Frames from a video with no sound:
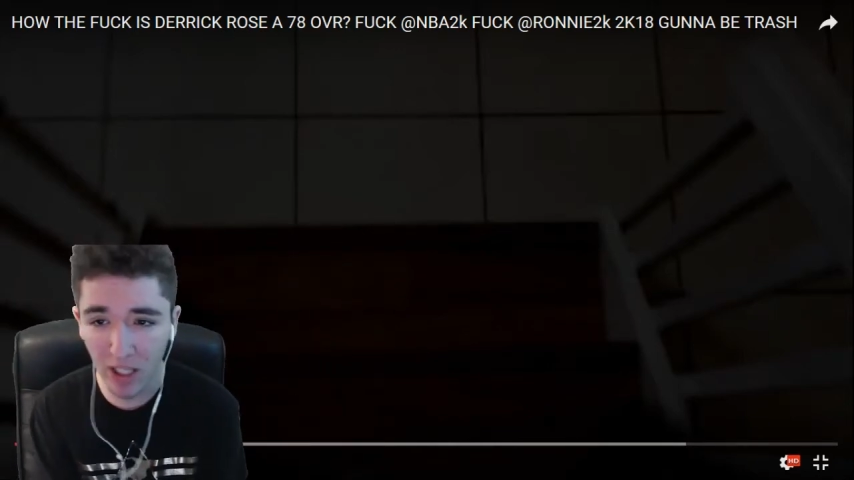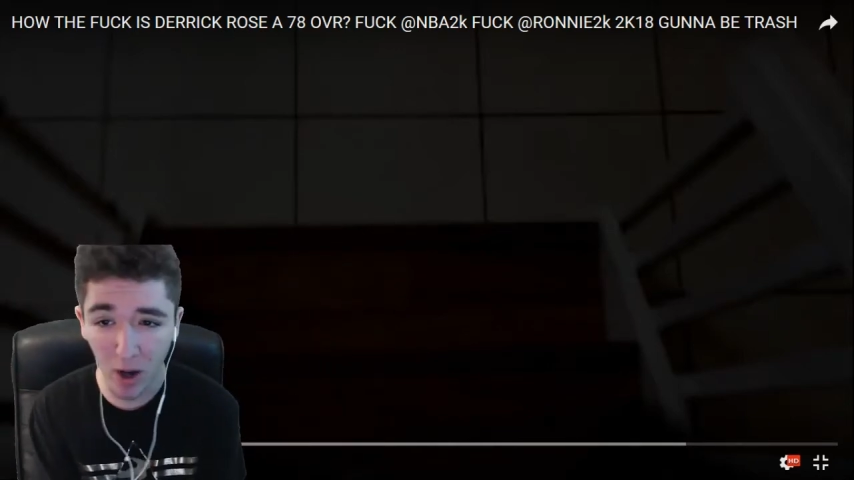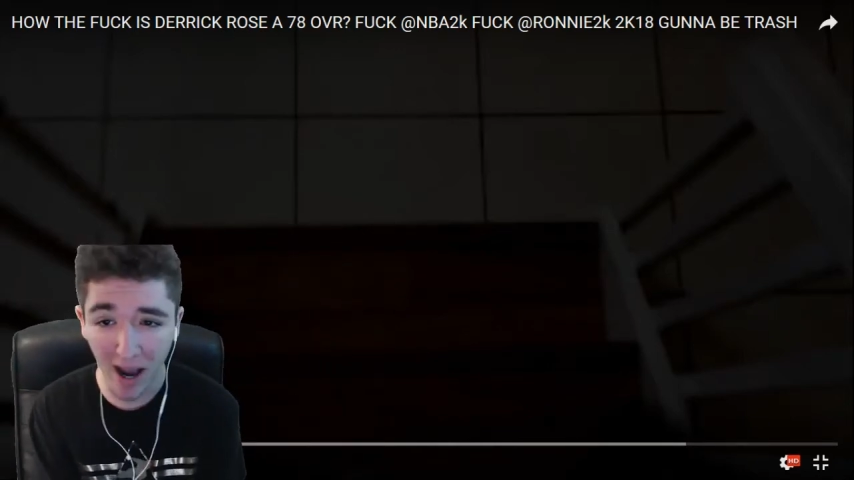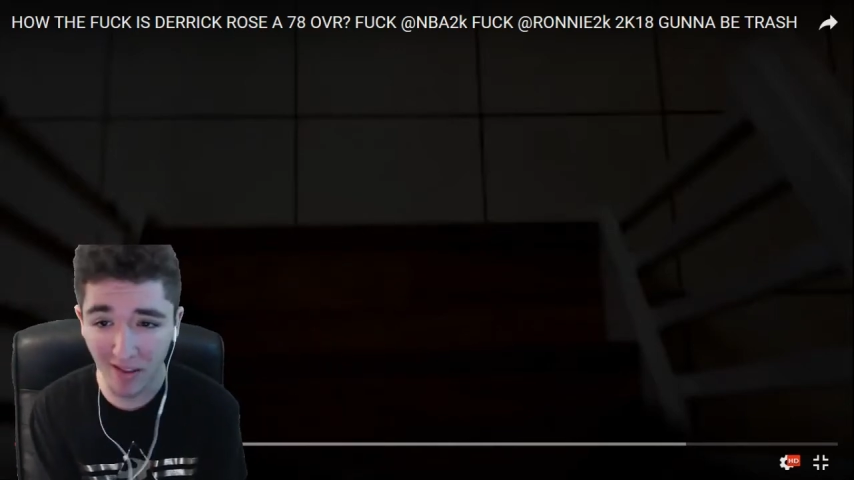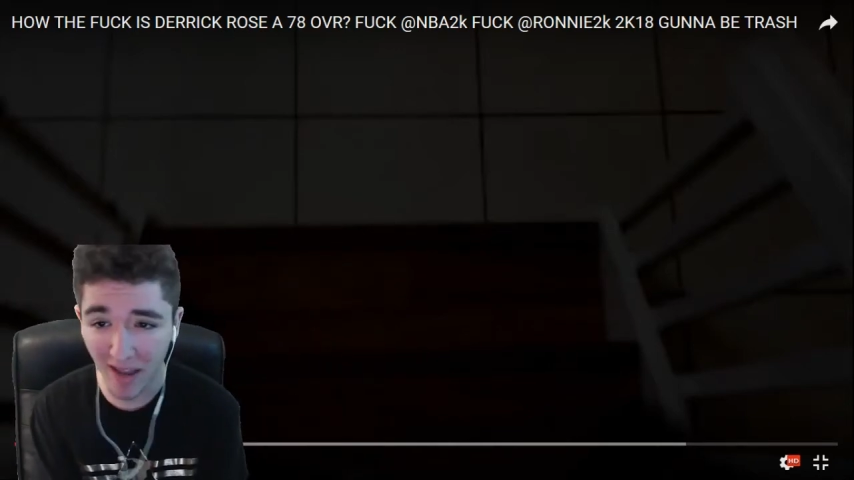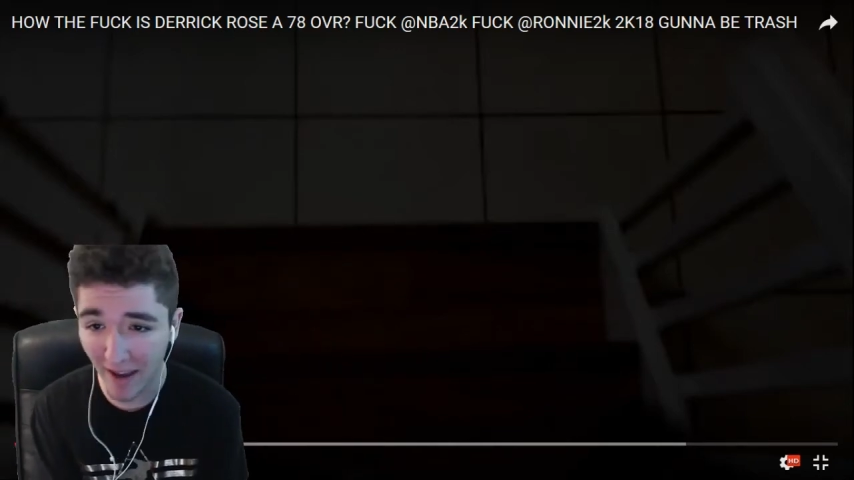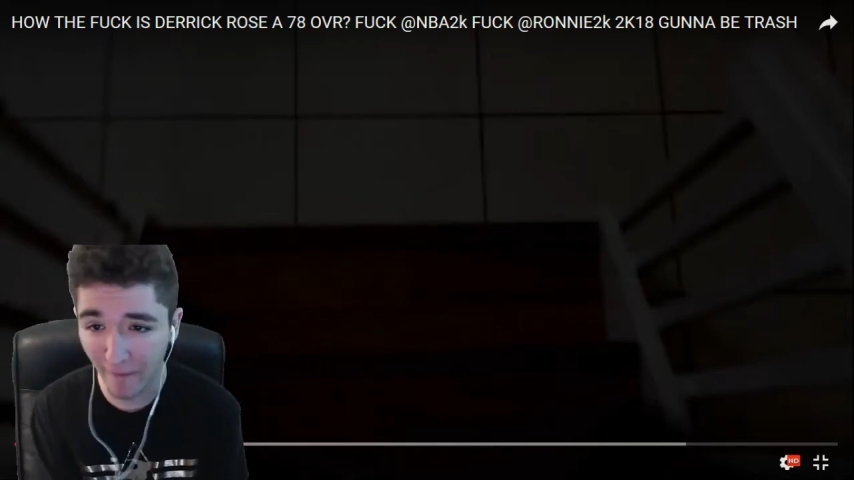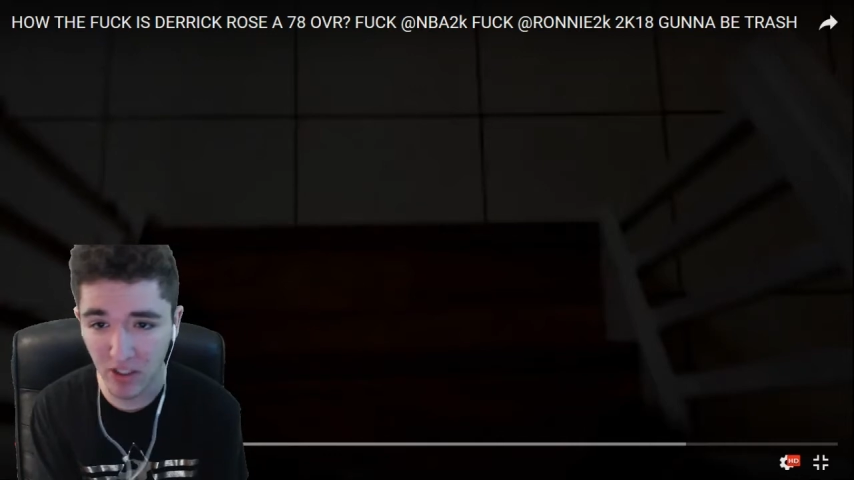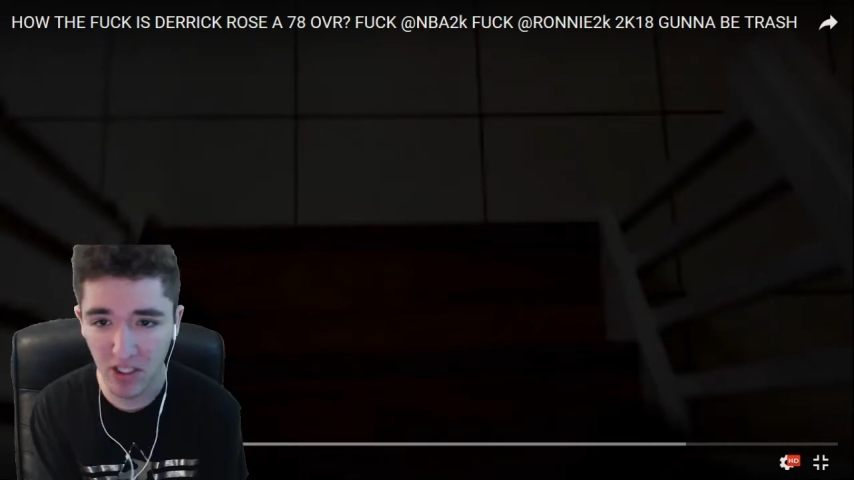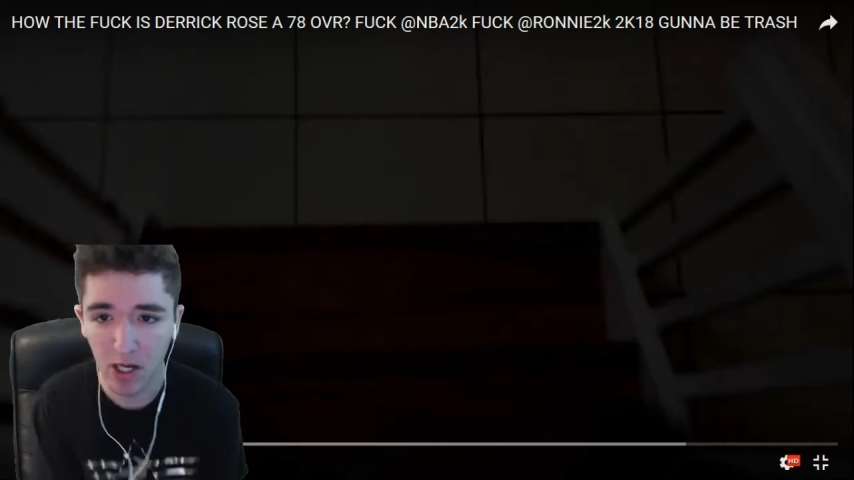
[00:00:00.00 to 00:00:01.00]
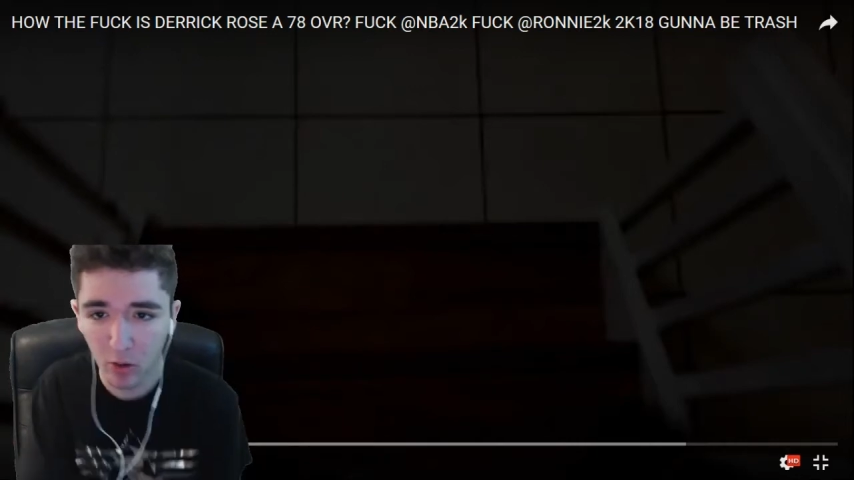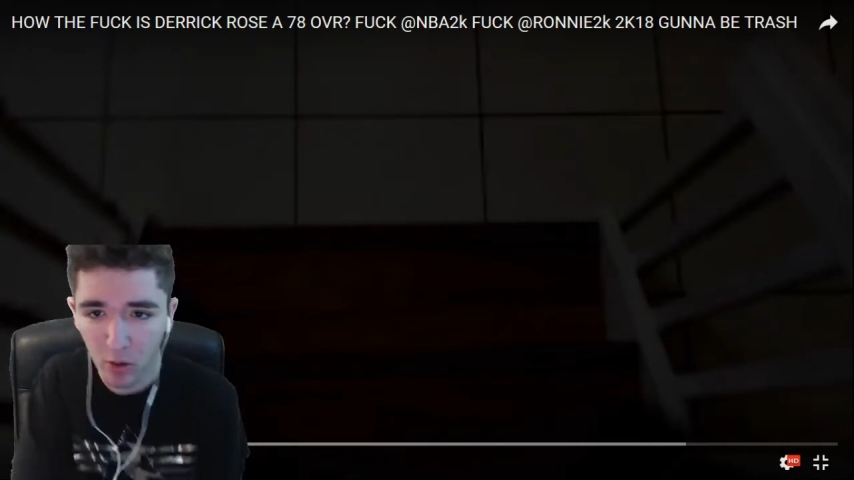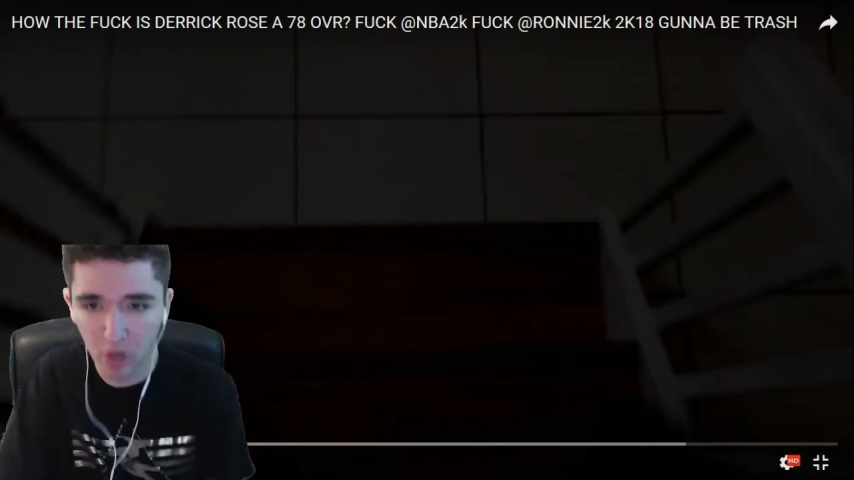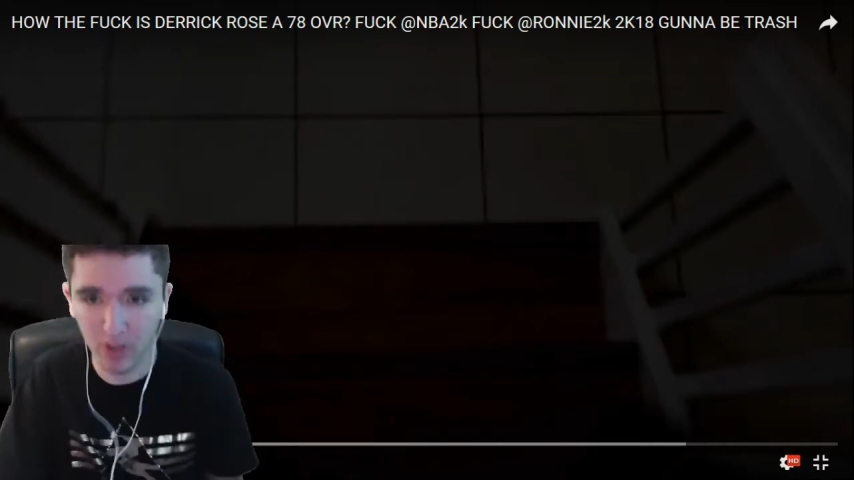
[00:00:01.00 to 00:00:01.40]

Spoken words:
How the F is Derrick Rose